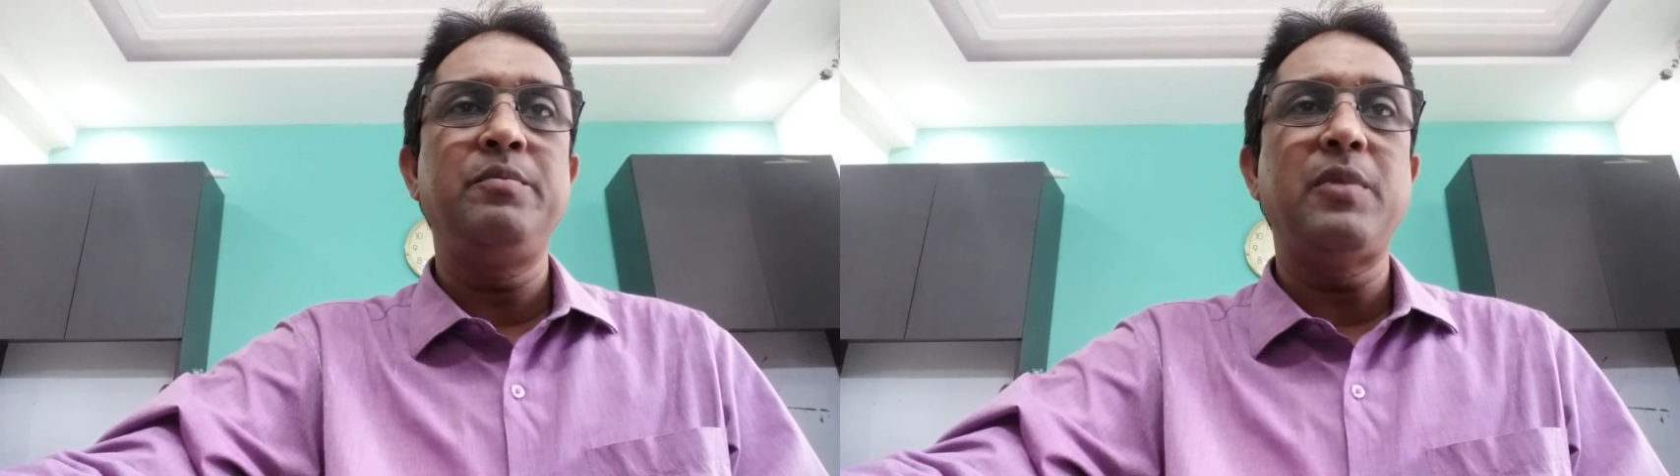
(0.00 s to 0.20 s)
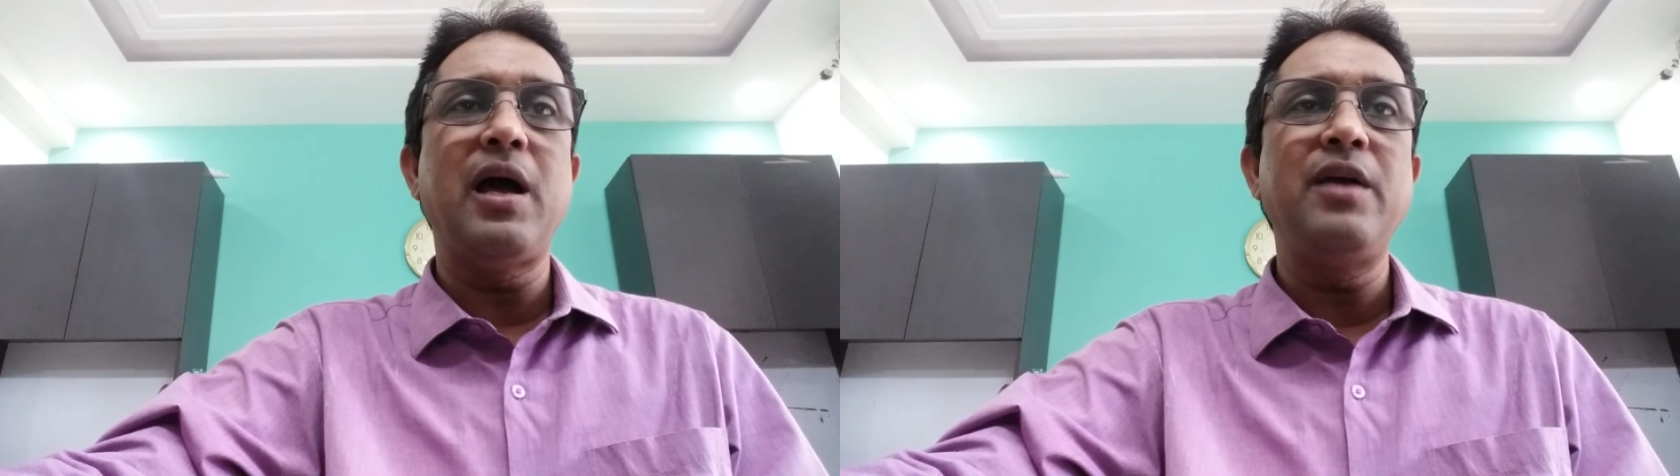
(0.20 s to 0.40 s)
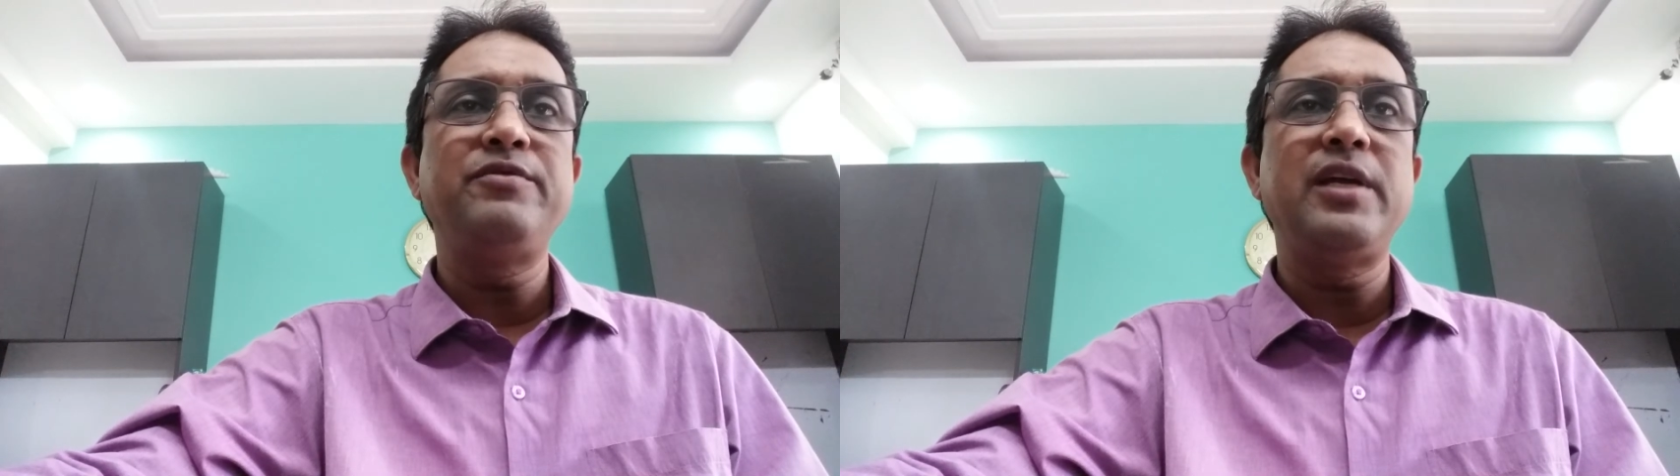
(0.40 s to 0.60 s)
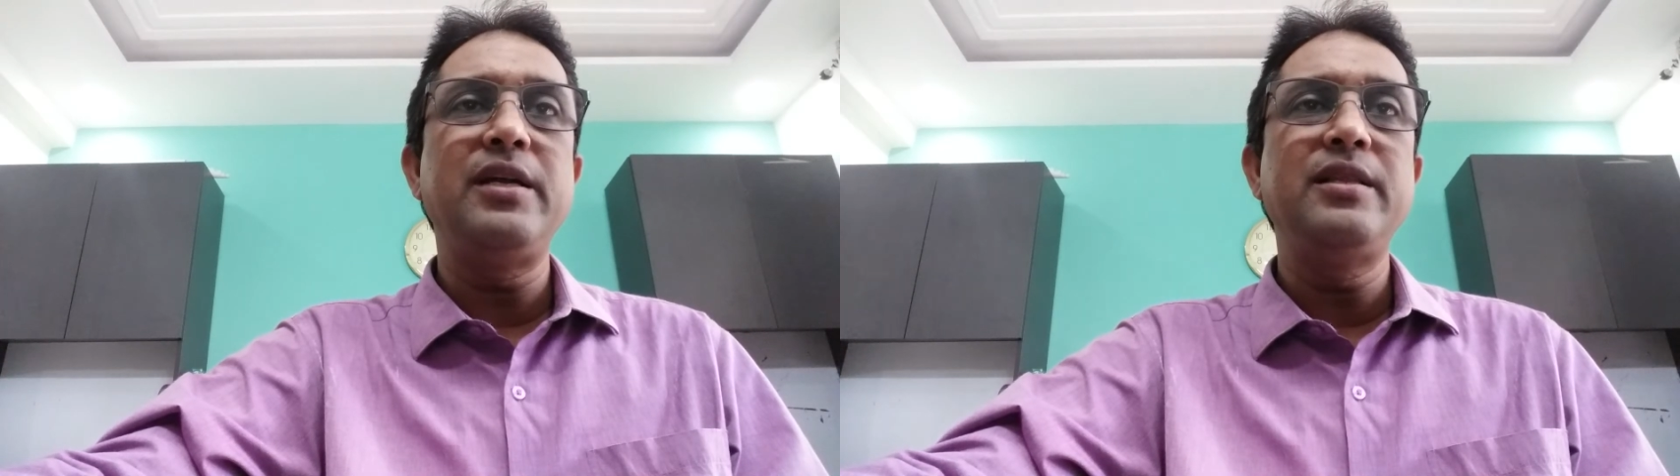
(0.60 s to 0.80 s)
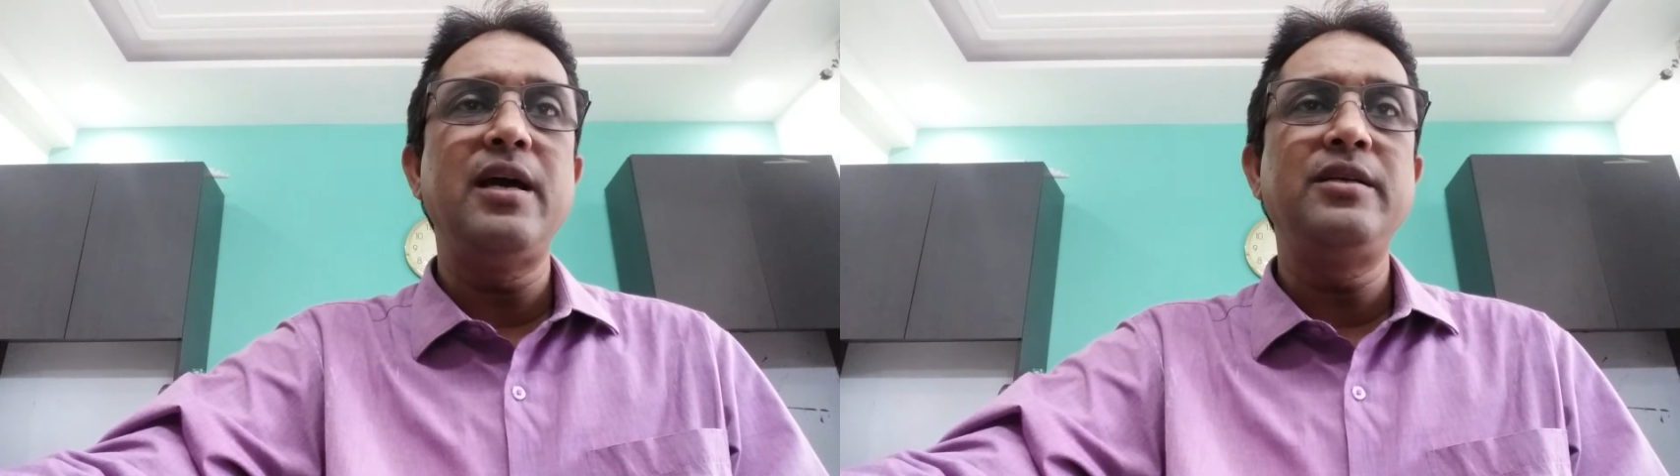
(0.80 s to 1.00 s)
I have
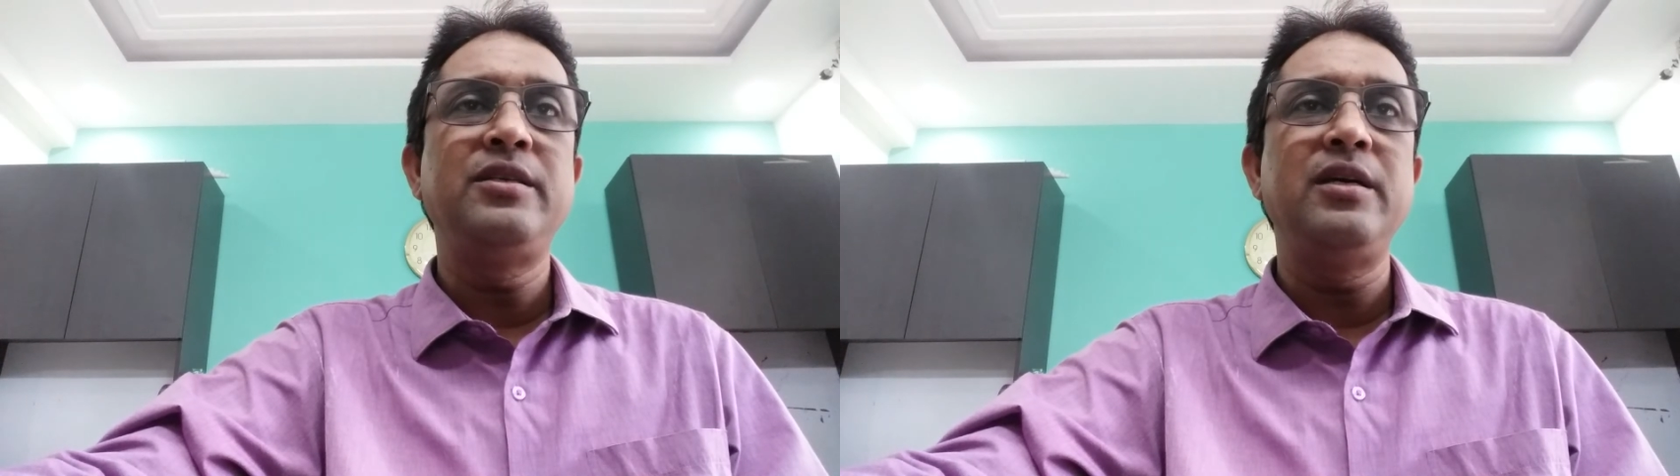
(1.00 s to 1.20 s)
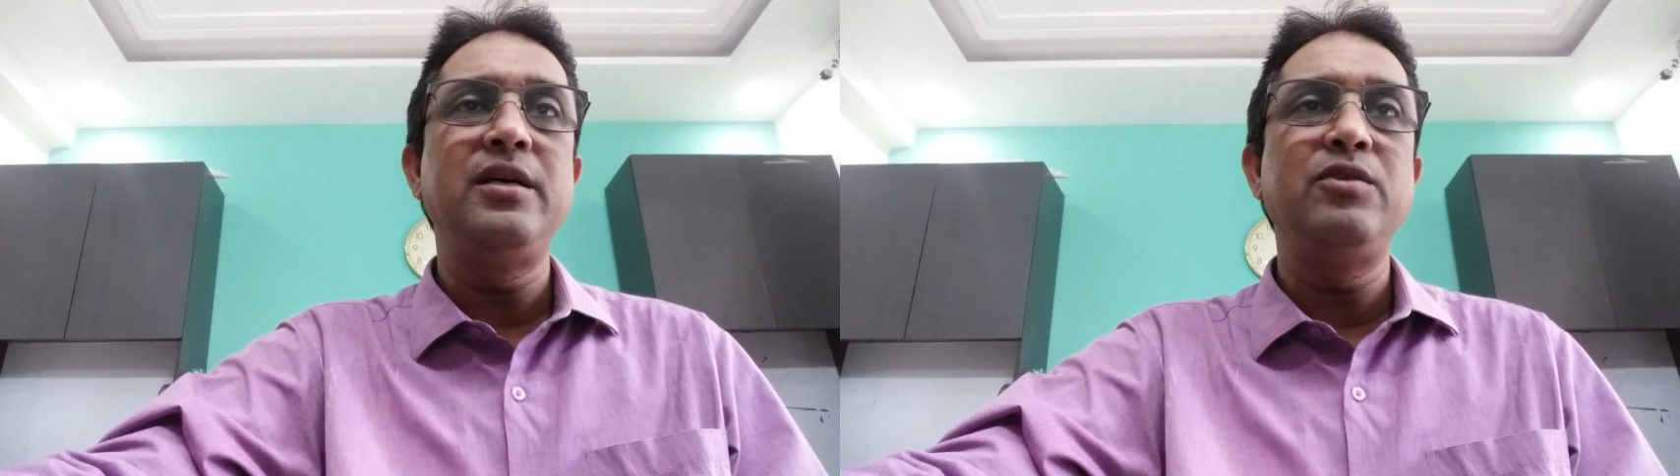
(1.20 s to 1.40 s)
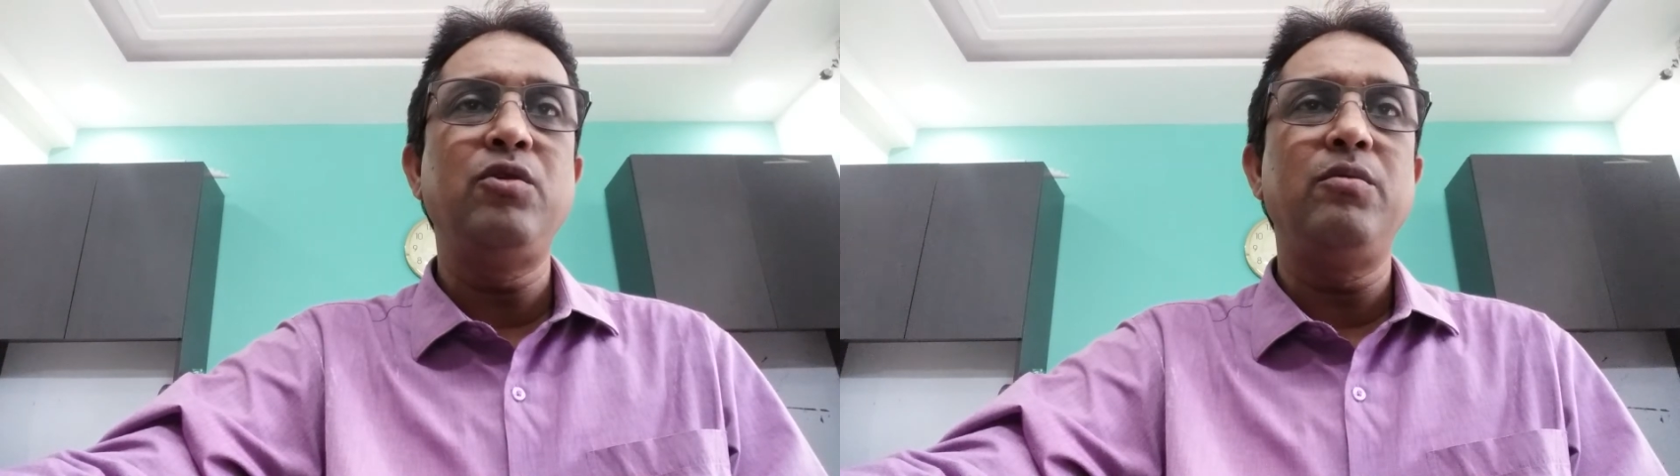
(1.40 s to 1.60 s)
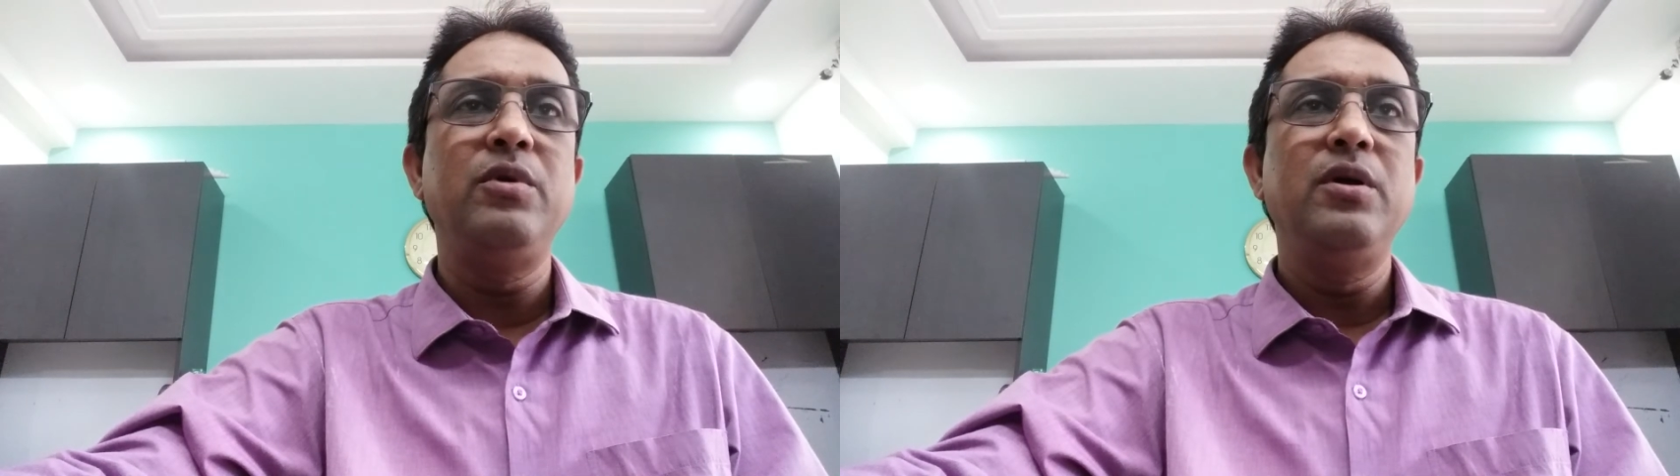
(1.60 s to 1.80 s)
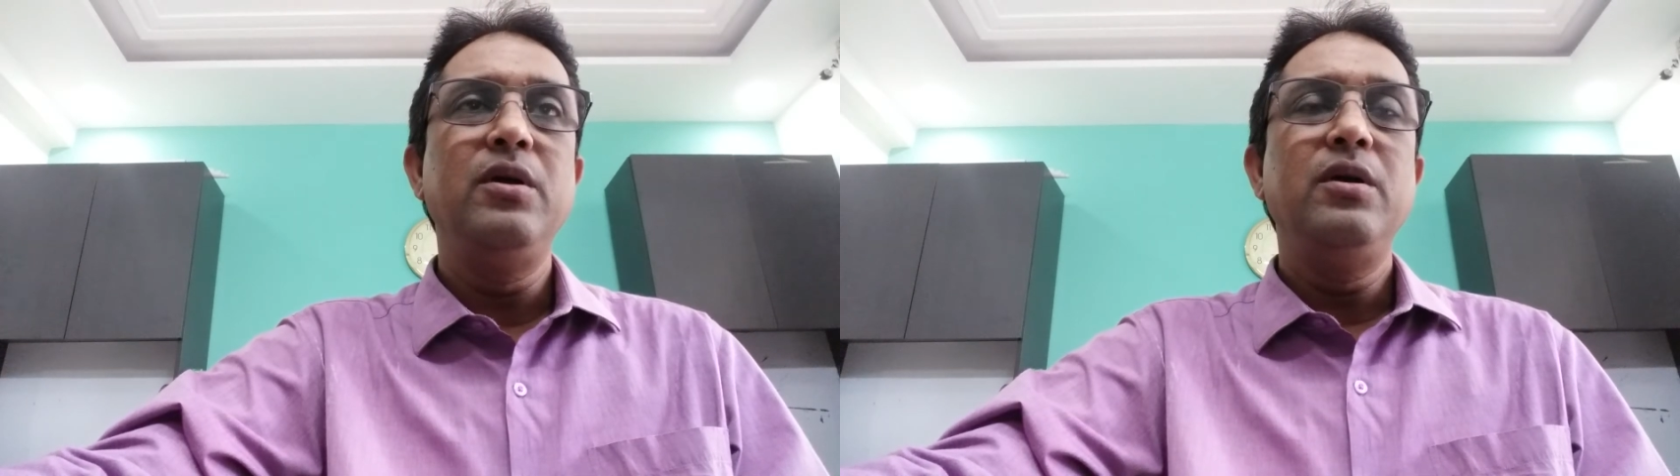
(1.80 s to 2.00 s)
said that
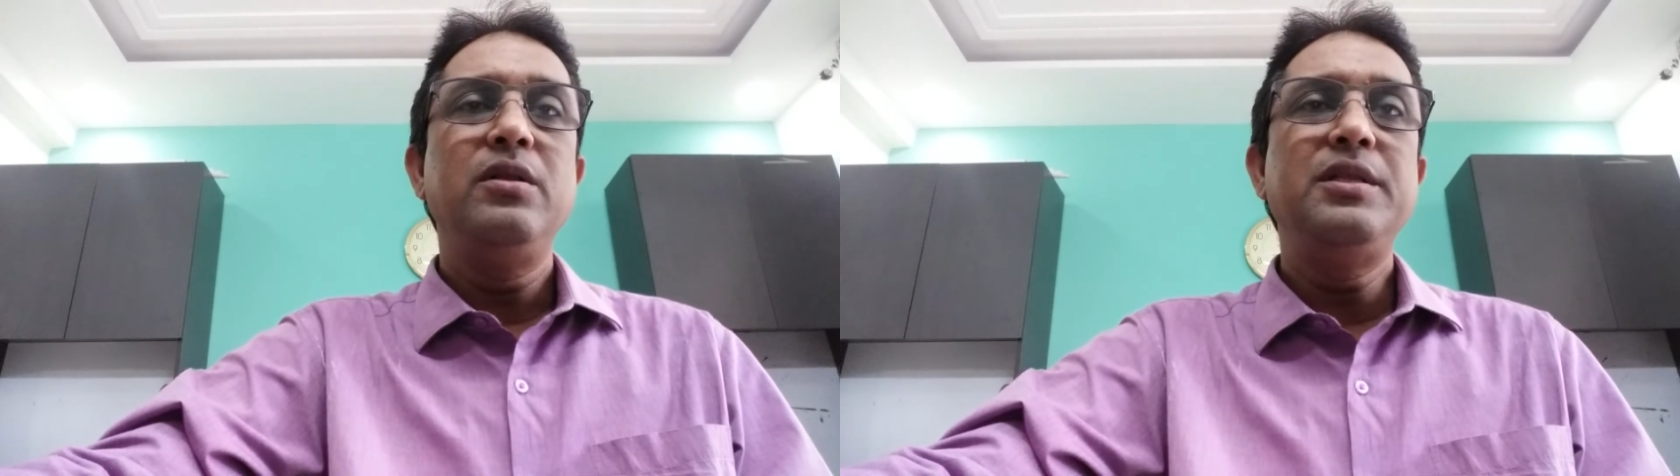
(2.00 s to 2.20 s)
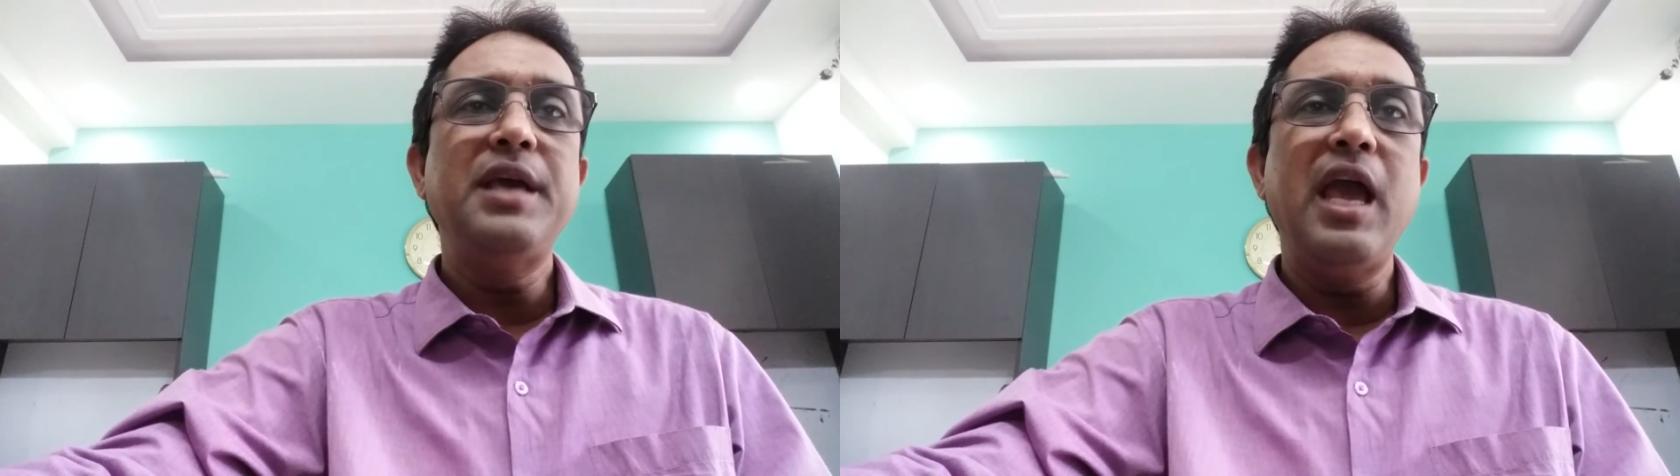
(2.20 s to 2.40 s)
the